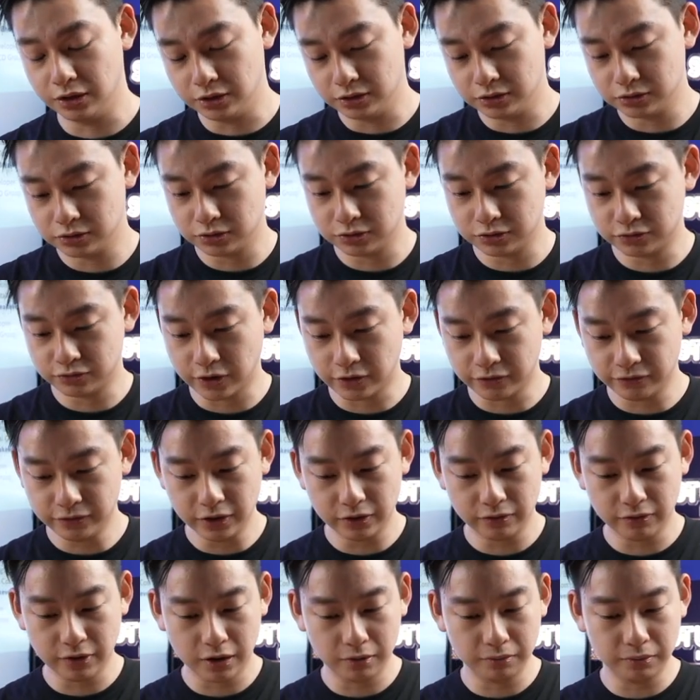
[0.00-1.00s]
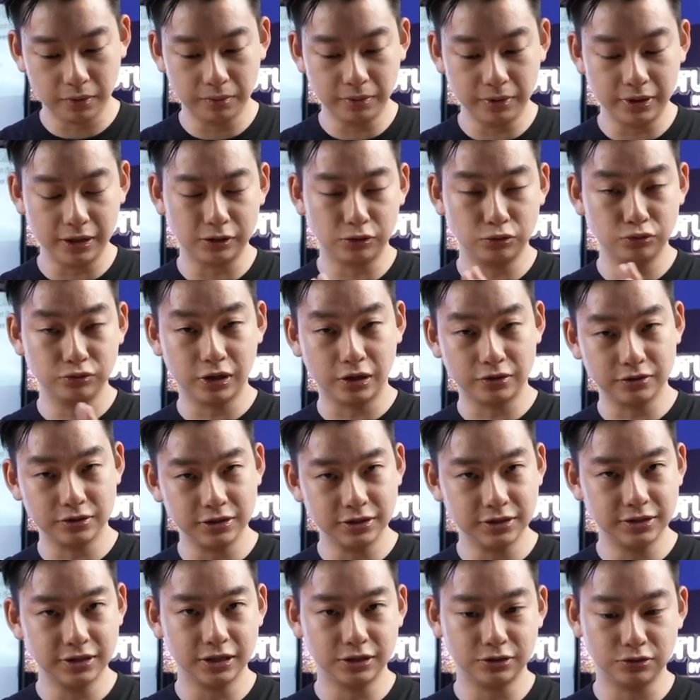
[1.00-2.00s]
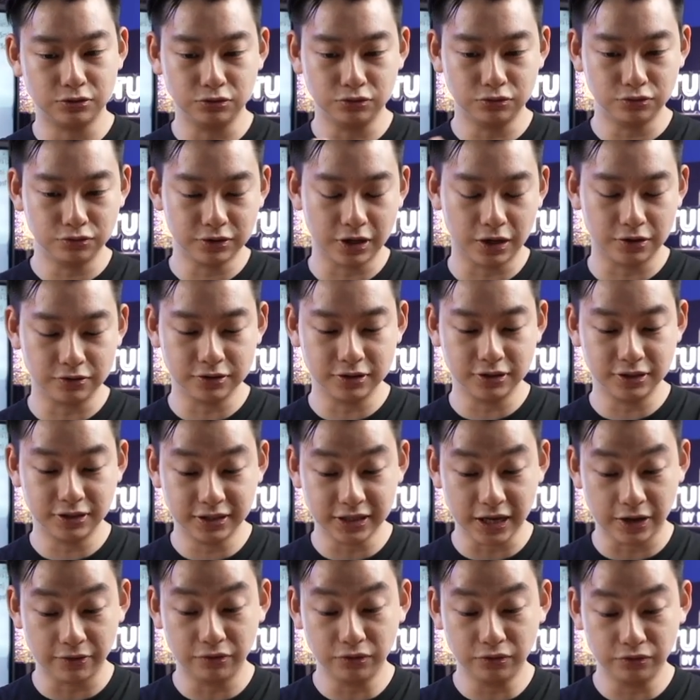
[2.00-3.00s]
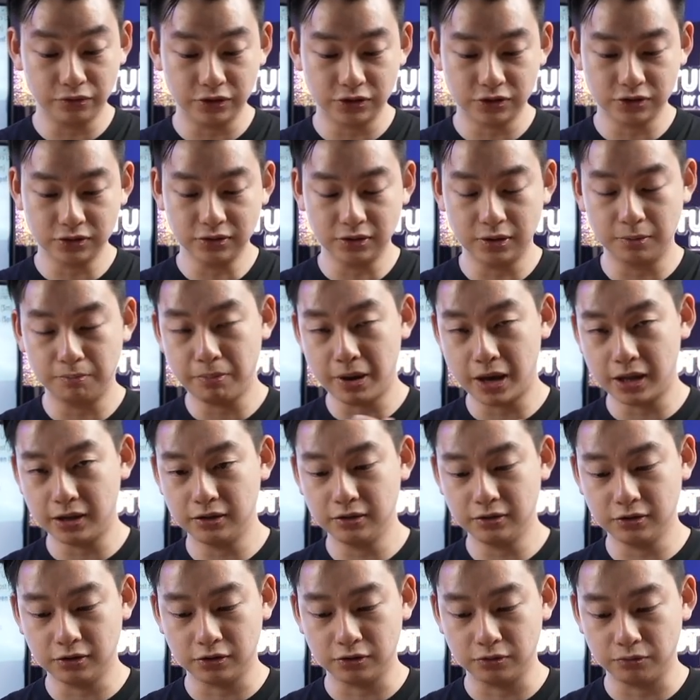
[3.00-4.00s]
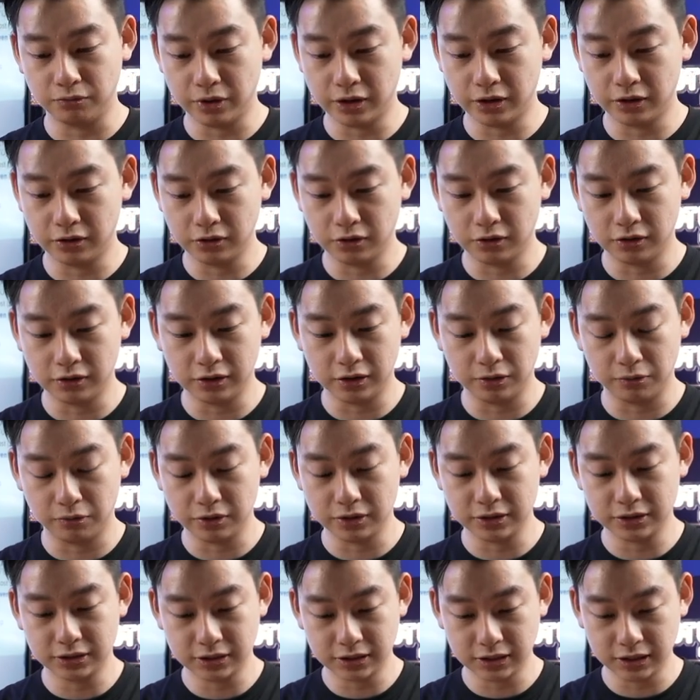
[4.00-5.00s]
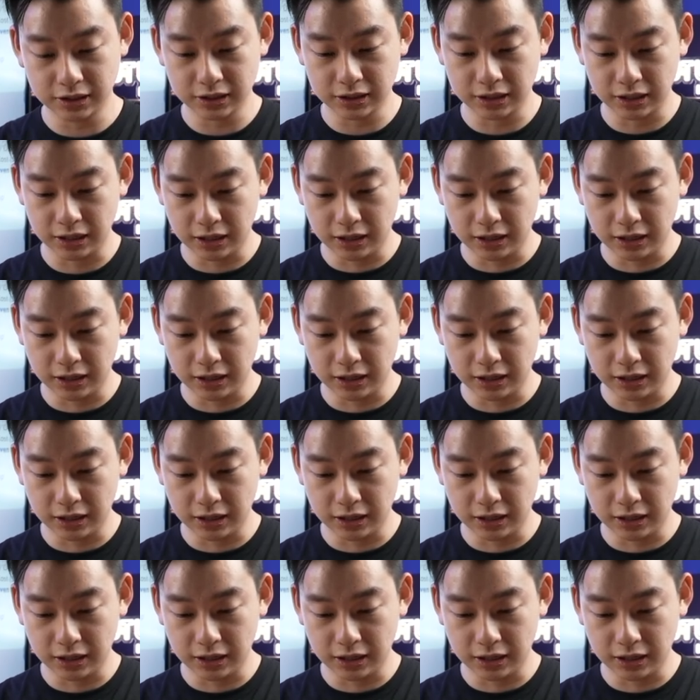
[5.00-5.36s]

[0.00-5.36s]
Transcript: So it's roughly around maybe the 2006 to 2007 region, depending on whether or not they want to see